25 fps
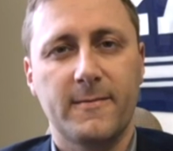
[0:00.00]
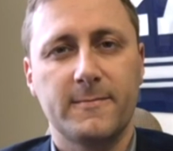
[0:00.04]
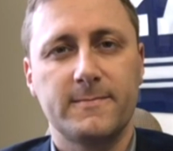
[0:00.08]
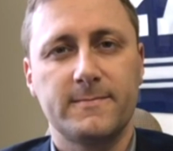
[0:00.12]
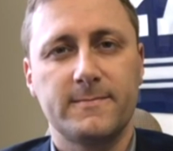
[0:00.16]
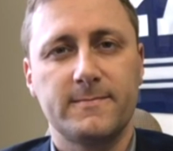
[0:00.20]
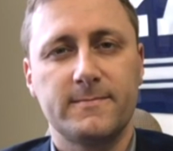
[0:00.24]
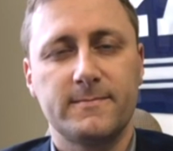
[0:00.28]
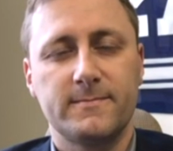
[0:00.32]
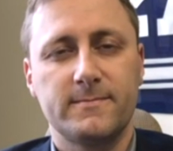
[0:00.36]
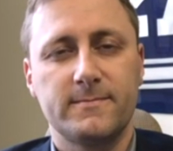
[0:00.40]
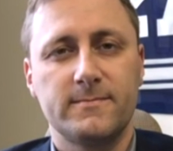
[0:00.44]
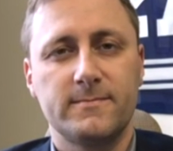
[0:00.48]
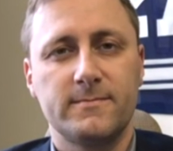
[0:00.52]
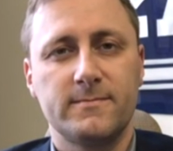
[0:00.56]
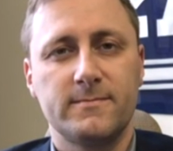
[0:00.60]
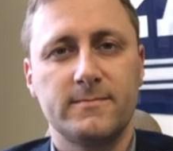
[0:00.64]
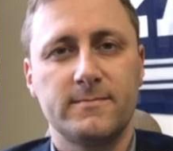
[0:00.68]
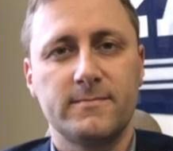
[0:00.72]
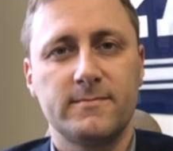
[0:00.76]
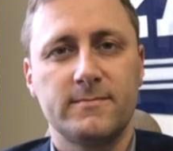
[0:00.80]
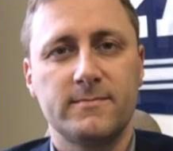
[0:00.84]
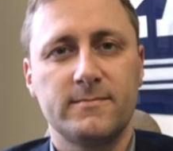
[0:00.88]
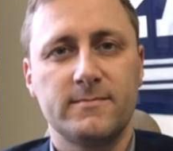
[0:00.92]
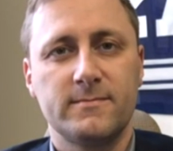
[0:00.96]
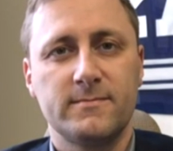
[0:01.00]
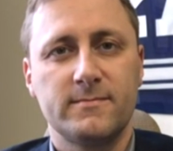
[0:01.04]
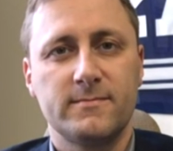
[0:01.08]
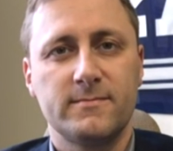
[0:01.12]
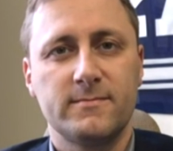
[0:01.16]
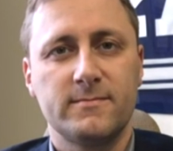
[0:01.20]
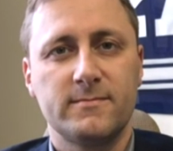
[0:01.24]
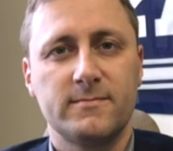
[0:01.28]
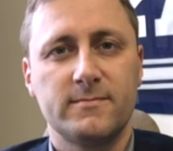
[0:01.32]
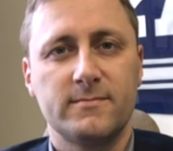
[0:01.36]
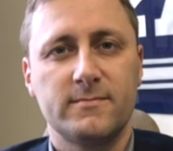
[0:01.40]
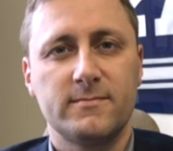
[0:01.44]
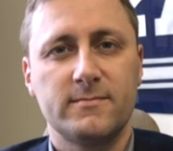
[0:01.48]

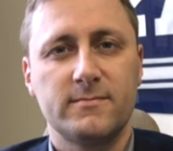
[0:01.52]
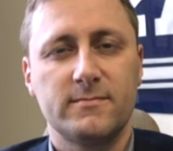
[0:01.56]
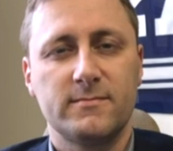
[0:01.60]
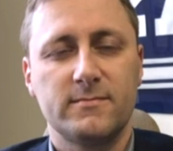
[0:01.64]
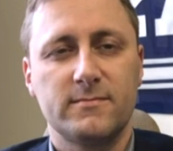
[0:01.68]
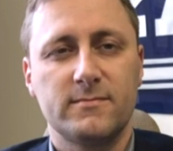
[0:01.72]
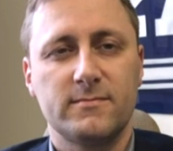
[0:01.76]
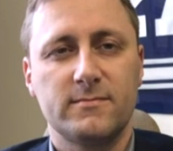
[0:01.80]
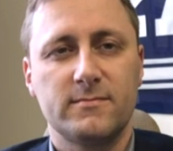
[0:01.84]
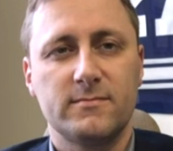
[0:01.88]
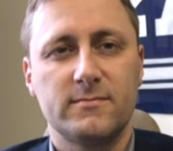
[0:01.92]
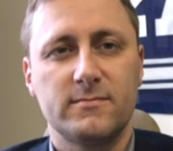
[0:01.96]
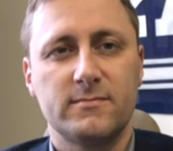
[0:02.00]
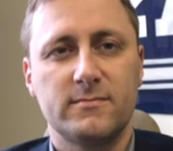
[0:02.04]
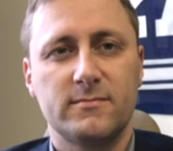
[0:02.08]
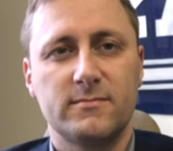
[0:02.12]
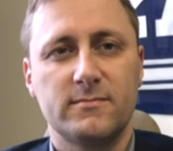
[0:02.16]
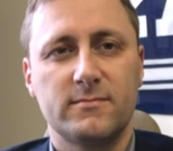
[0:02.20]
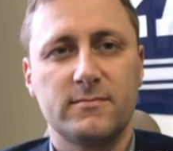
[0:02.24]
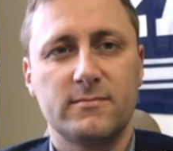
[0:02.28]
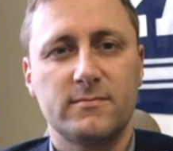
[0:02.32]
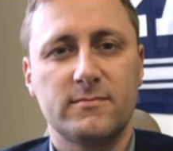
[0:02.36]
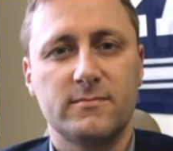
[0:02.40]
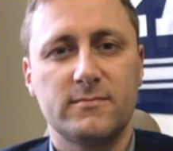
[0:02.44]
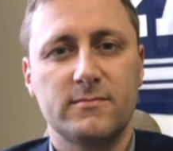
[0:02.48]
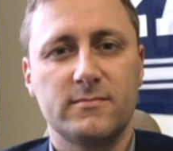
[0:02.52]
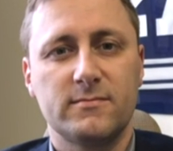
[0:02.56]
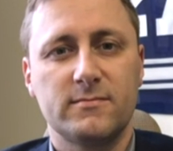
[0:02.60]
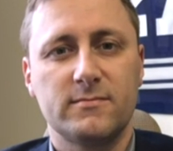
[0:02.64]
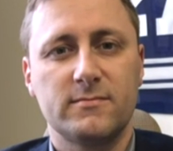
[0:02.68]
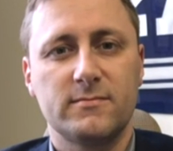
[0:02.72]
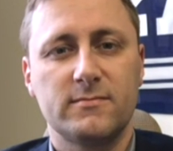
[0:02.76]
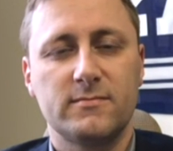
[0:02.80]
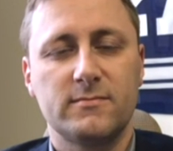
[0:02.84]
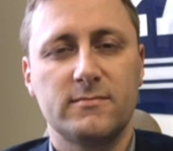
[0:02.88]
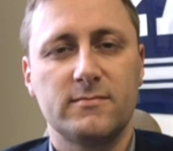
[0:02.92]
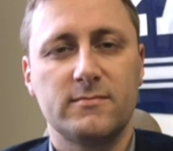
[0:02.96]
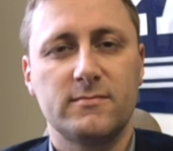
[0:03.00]

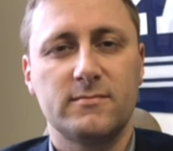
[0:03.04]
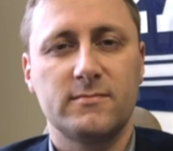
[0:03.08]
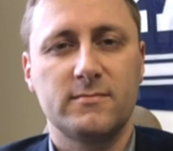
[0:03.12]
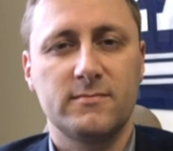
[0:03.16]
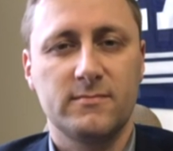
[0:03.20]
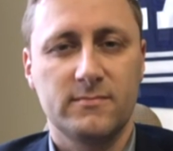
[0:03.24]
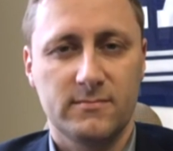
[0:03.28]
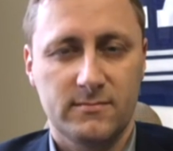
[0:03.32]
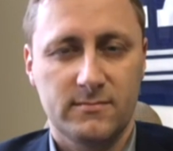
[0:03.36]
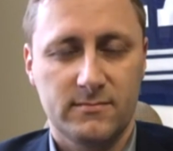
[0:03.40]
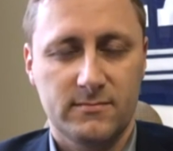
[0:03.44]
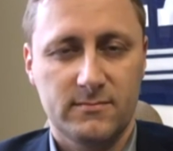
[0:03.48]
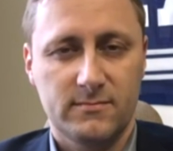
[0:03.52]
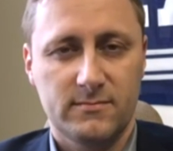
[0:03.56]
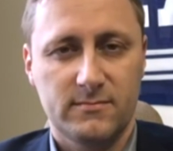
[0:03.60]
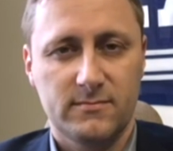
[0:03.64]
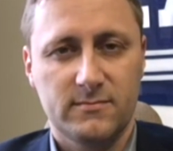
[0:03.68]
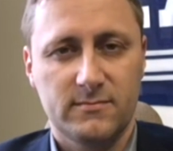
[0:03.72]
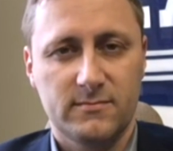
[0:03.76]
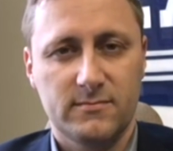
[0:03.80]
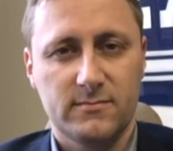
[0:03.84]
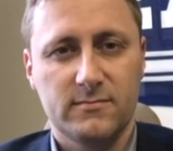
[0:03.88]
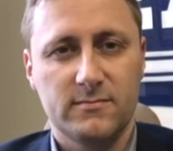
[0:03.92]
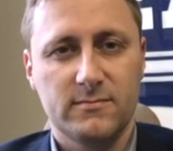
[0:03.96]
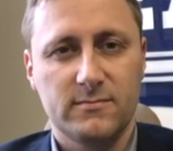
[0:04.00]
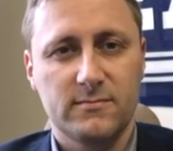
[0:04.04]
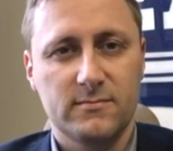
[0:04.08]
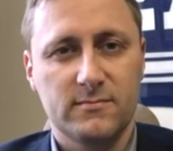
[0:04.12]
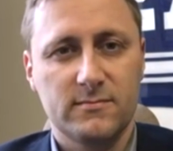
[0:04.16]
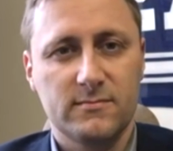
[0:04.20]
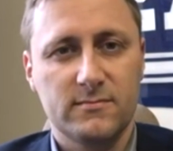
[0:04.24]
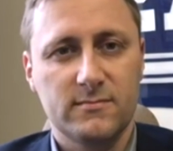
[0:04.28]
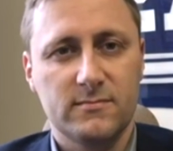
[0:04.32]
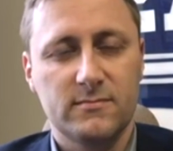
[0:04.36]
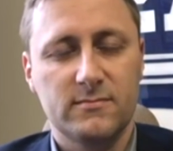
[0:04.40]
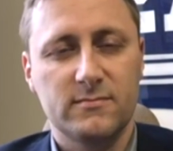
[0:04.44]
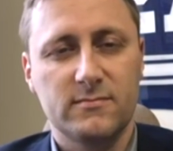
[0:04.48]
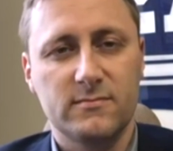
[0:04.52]

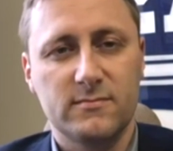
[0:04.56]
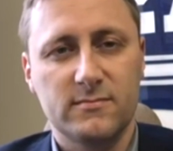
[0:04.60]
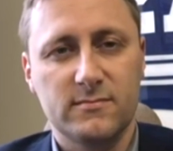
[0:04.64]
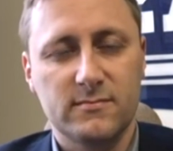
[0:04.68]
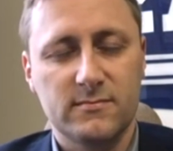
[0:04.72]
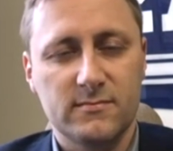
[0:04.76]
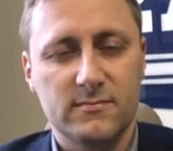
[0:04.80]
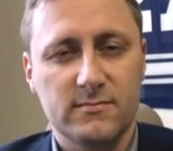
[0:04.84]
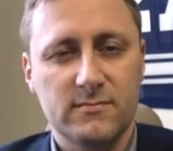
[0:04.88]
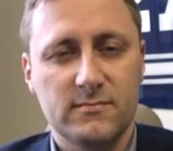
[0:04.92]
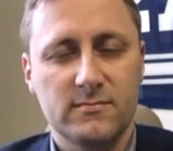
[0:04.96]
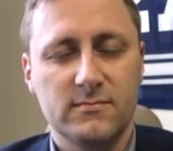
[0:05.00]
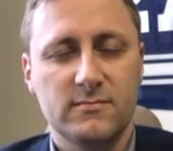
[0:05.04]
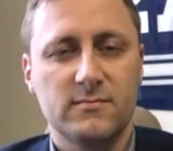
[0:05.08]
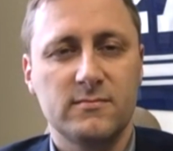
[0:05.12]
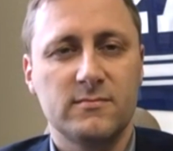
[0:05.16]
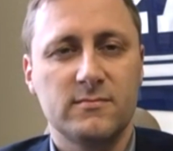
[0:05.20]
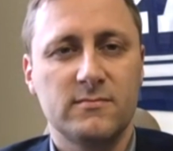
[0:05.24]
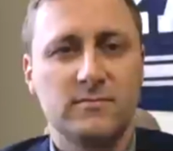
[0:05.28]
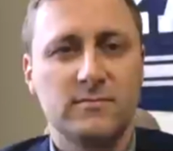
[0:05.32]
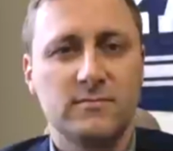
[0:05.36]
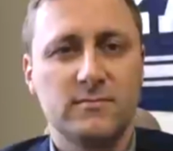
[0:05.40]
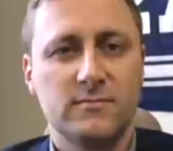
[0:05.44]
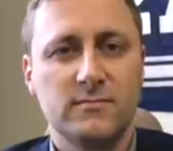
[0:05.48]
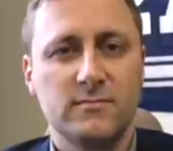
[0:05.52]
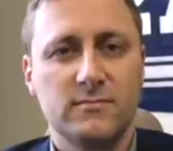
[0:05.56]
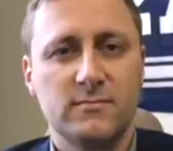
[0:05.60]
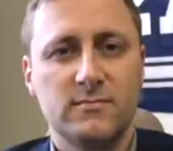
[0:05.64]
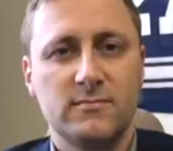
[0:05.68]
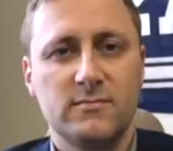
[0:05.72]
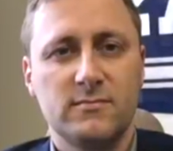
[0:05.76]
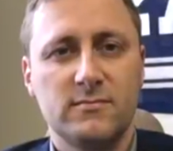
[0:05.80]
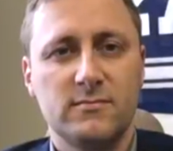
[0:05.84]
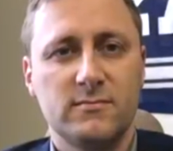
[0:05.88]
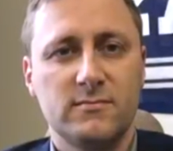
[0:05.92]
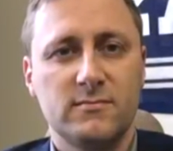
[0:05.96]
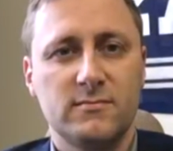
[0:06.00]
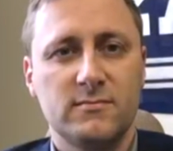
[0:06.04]

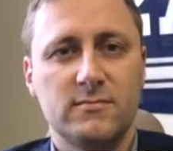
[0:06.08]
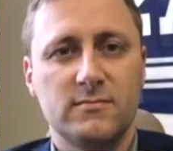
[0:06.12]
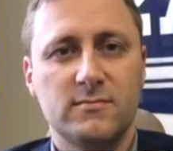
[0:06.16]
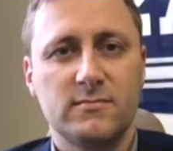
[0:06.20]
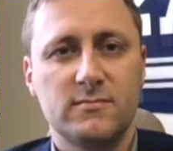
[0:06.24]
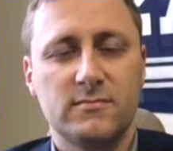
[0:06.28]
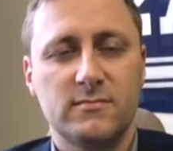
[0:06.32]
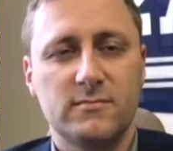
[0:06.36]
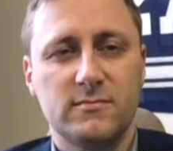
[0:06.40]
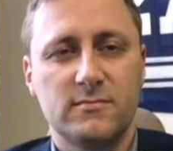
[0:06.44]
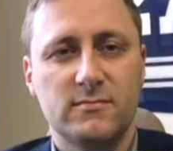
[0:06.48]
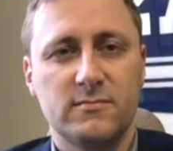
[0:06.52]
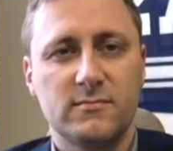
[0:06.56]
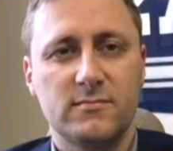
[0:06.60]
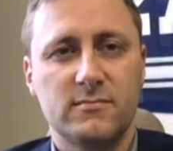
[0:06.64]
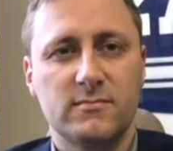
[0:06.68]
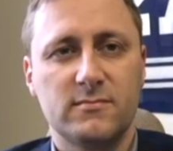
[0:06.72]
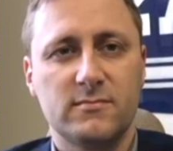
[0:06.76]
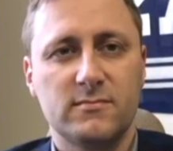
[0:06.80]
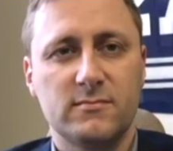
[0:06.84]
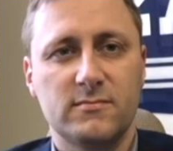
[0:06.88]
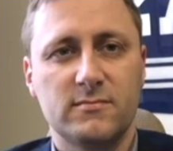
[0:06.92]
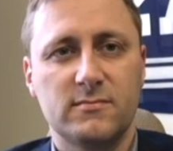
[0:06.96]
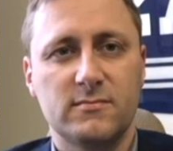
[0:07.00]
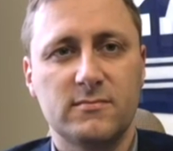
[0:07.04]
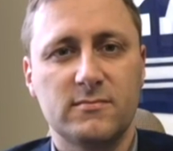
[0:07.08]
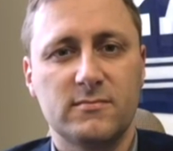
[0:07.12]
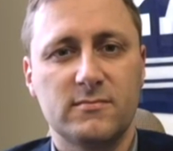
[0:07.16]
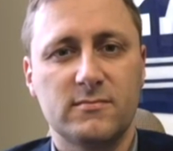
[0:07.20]
No words are spoken by the person on screen.